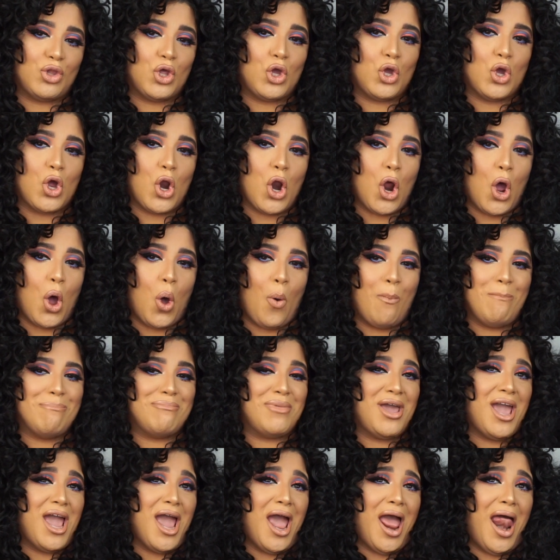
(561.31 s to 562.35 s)
You know?
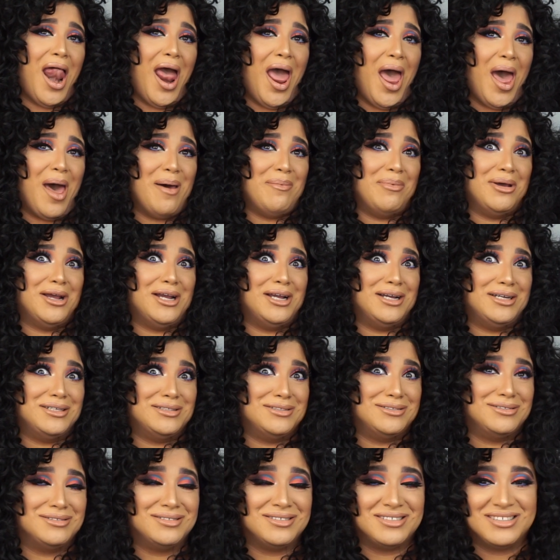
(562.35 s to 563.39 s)
Yeah, like.
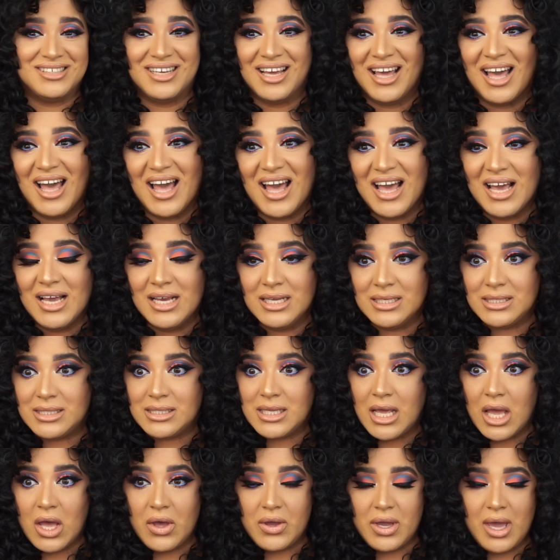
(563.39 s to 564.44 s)

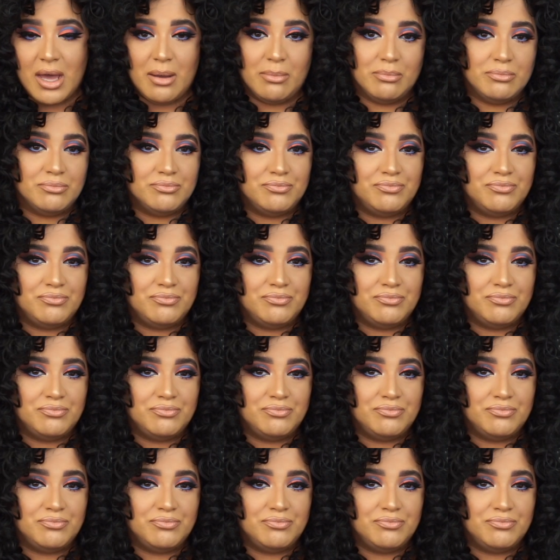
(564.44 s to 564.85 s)
So yeah.